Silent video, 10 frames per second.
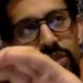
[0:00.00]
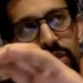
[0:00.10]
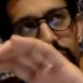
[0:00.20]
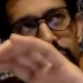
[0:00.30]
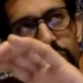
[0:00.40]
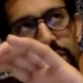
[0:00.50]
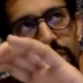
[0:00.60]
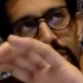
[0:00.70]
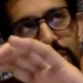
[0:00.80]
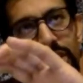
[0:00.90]
to
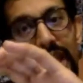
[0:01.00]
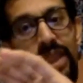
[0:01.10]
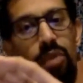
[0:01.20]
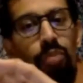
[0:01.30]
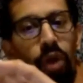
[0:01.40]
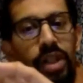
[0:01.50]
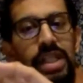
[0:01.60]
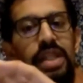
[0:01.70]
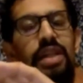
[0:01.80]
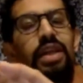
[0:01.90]
get the
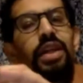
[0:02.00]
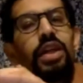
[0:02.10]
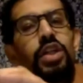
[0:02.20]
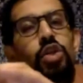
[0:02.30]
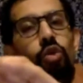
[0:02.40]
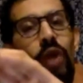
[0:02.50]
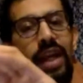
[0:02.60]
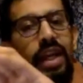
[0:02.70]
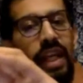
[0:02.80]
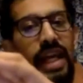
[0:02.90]
body to
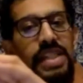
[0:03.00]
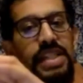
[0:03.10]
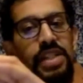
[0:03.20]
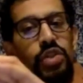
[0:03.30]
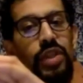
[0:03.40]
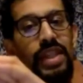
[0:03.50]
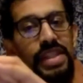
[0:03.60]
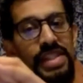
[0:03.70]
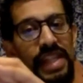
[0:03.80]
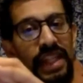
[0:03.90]
recognize it, so that the
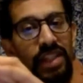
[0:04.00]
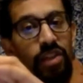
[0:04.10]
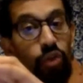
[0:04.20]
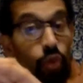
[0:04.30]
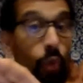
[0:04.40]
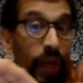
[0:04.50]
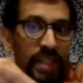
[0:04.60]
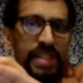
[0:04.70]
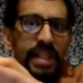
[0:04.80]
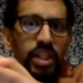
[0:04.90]
cells, the white
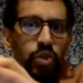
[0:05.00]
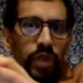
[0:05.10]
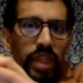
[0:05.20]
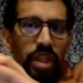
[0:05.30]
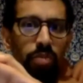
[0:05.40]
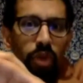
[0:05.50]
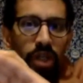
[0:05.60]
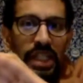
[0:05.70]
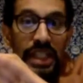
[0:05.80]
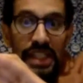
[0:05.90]
cells within the
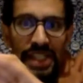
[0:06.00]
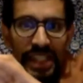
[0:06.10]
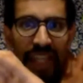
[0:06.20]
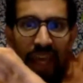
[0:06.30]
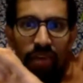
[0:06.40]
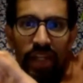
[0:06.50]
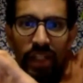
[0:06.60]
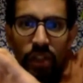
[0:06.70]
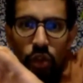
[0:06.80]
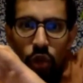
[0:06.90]
body that scavenge